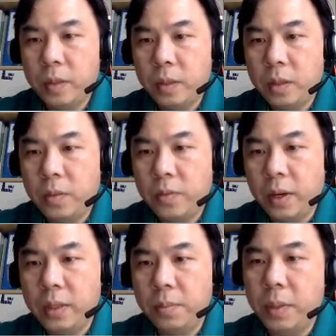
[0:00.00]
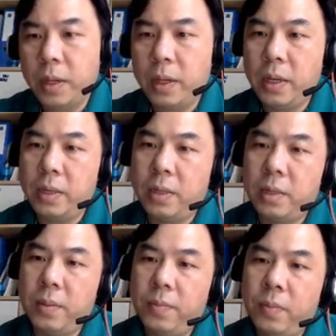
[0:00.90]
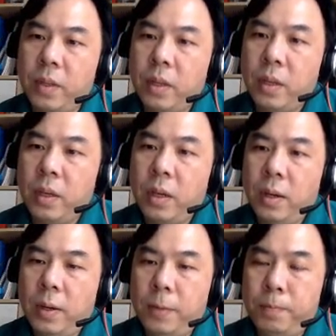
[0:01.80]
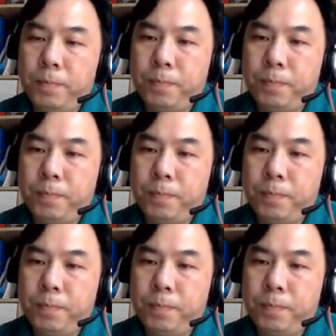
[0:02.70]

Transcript: divided by its um,